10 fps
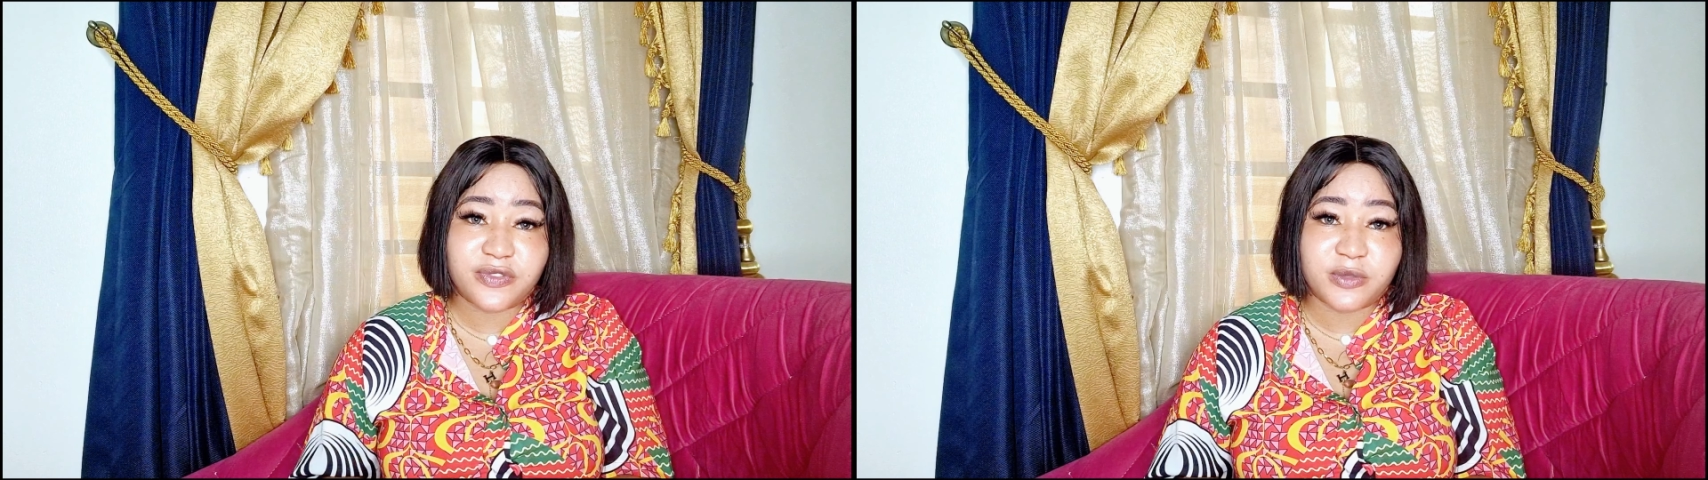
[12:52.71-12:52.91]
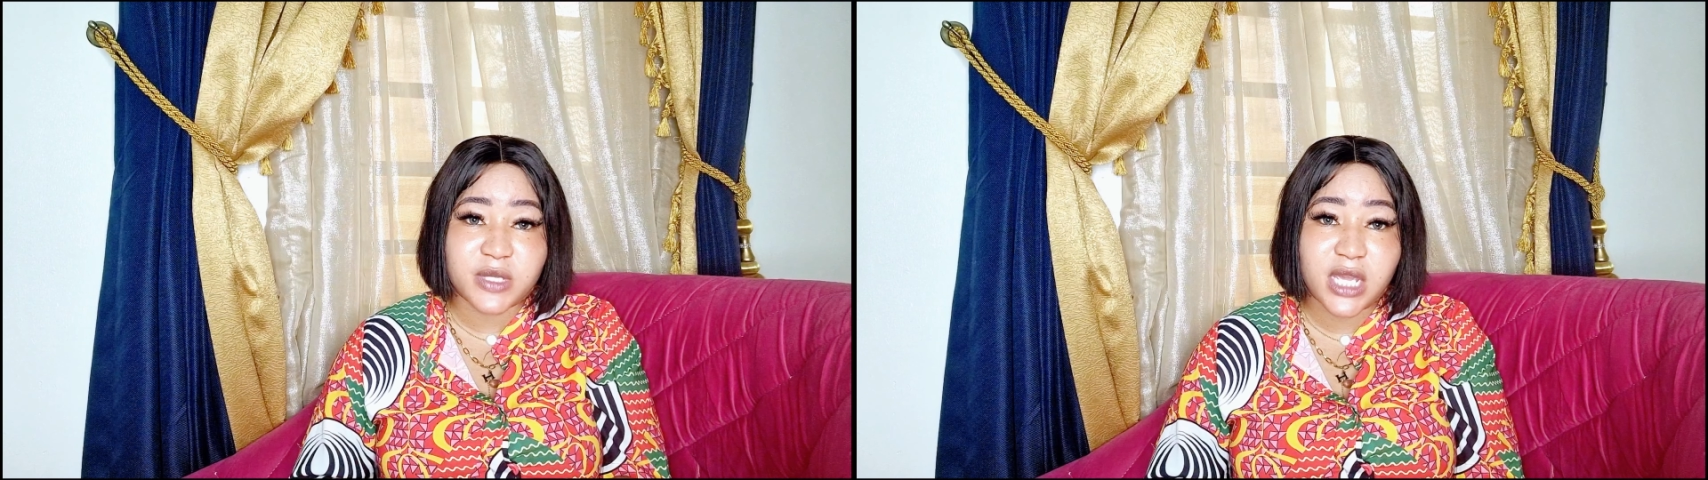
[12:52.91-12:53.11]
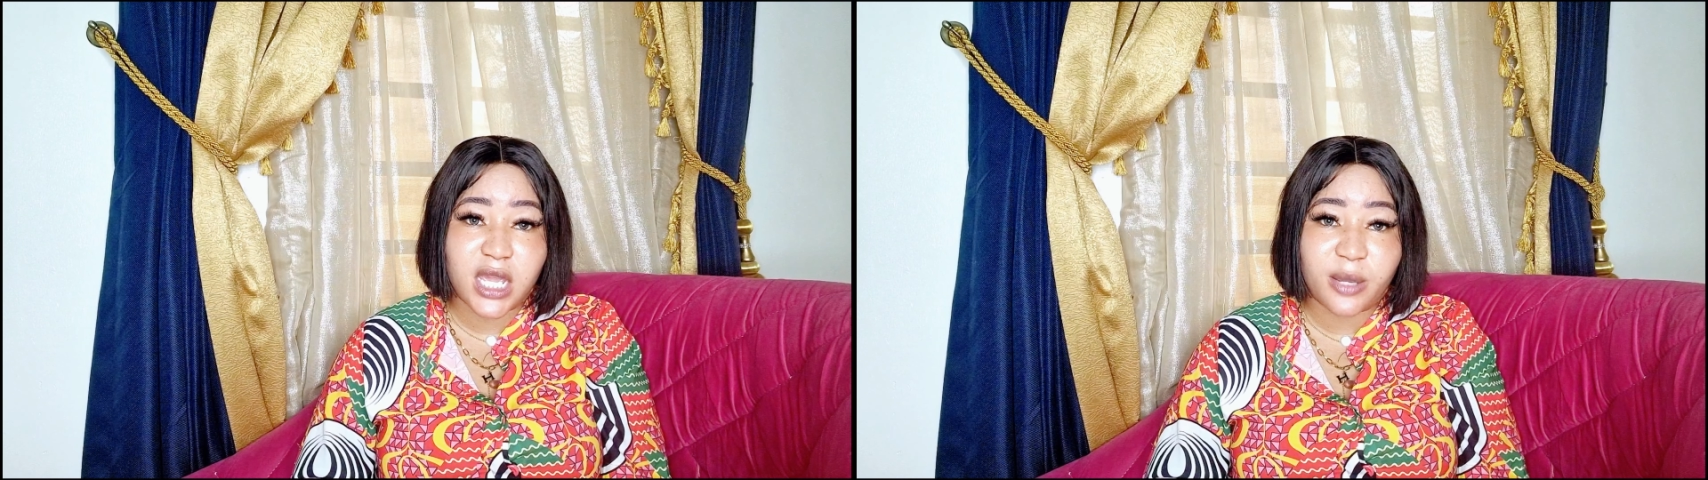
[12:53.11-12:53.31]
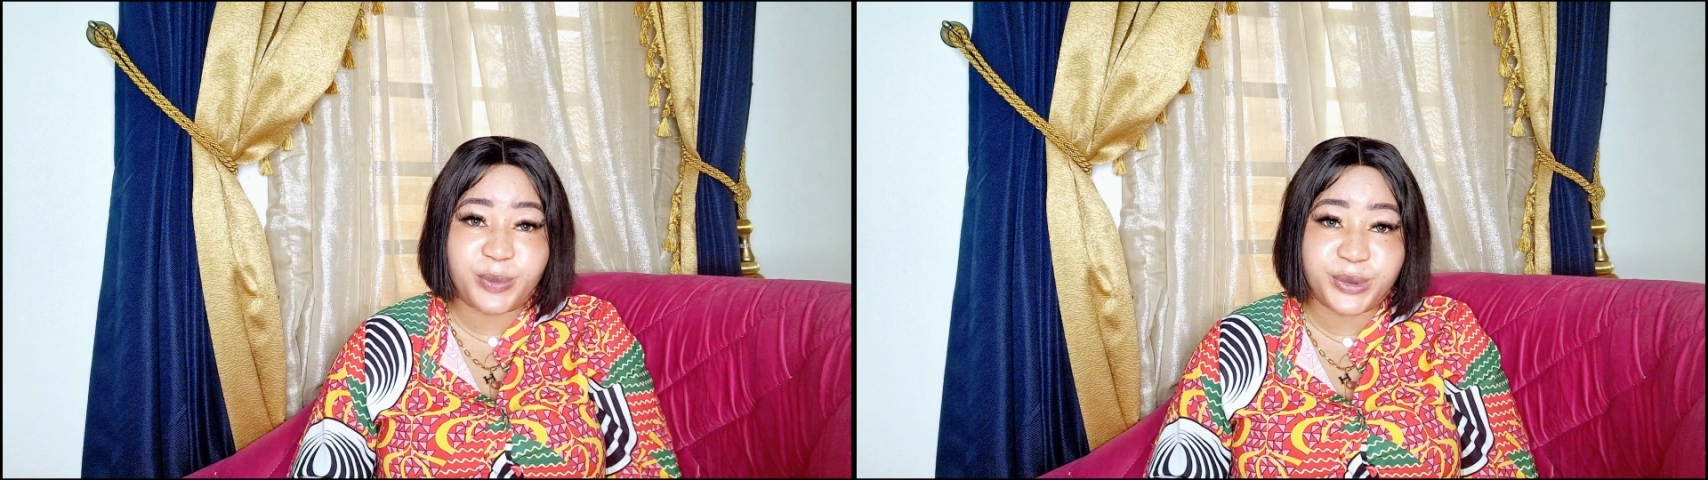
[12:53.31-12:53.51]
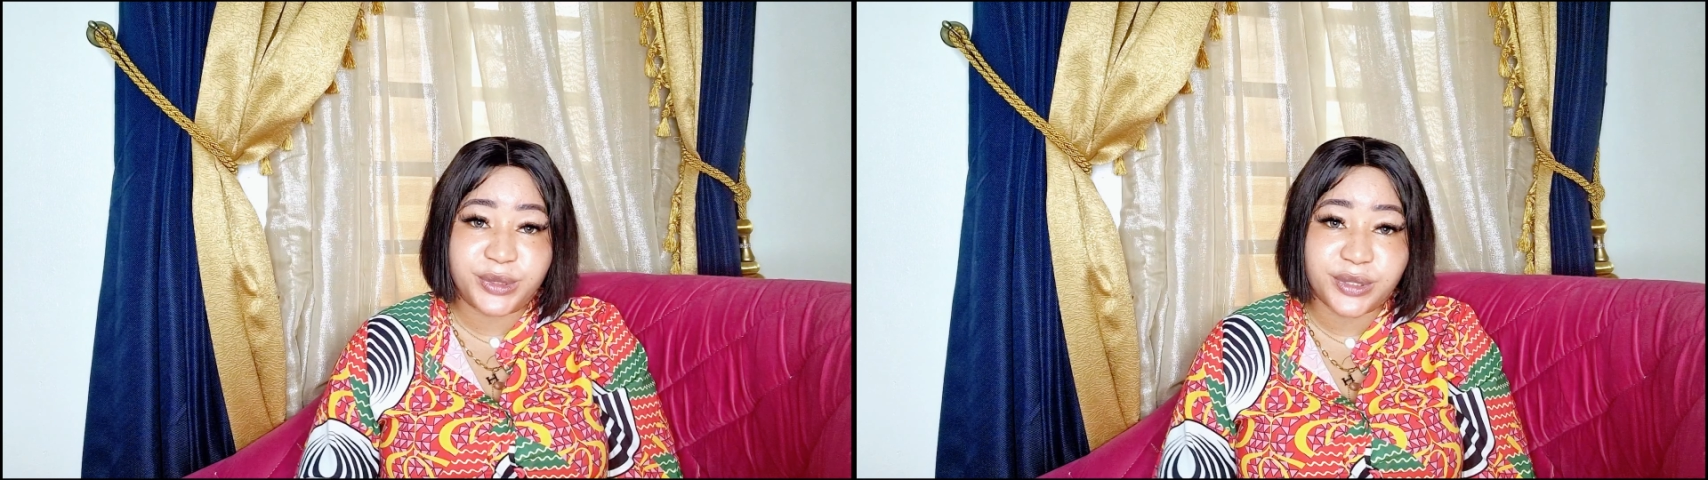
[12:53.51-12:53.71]
from skincare
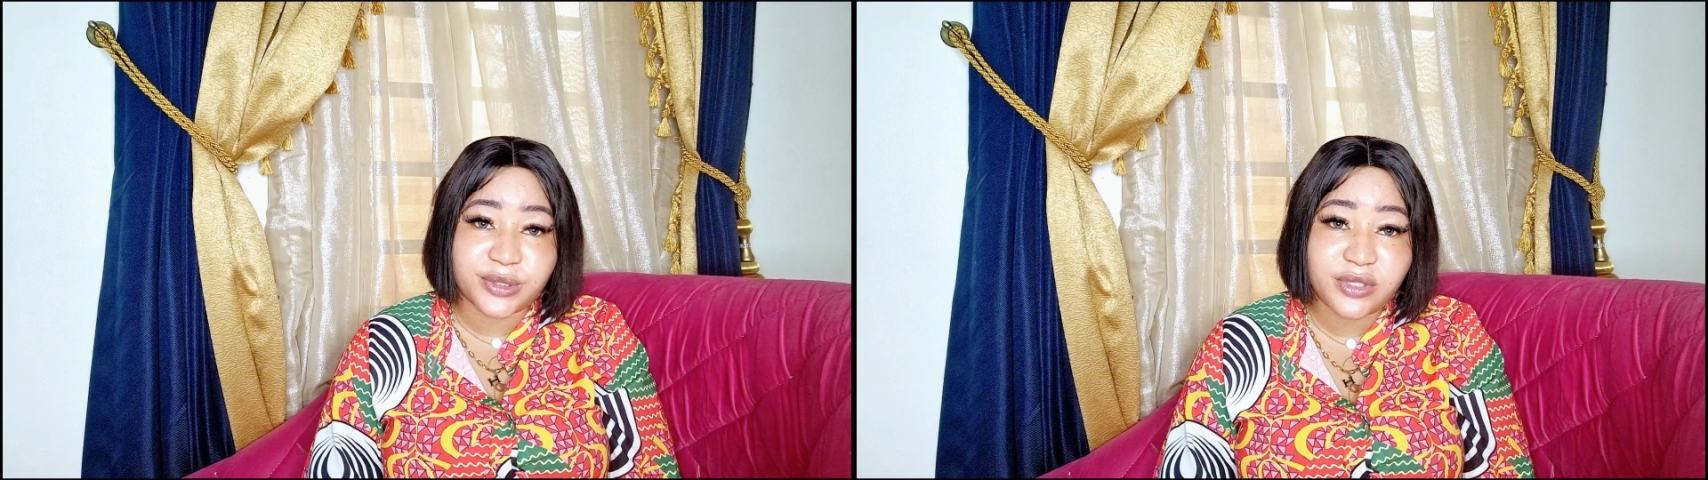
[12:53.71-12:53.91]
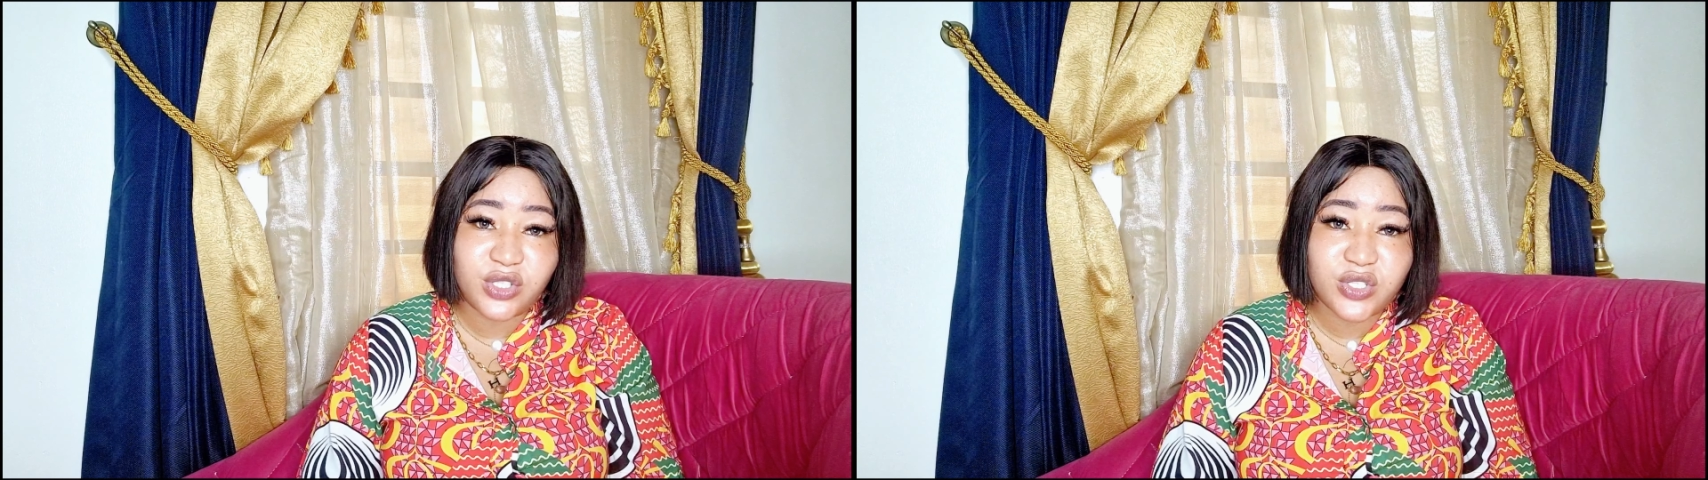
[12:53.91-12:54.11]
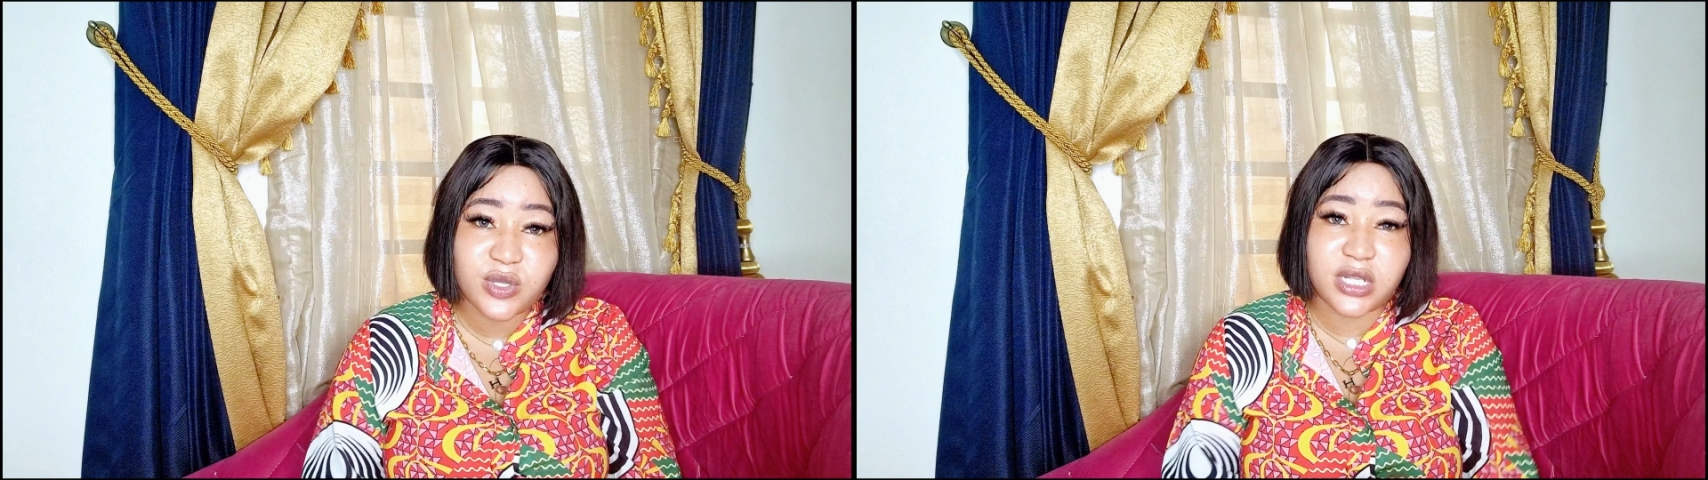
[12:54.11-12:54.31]
products all those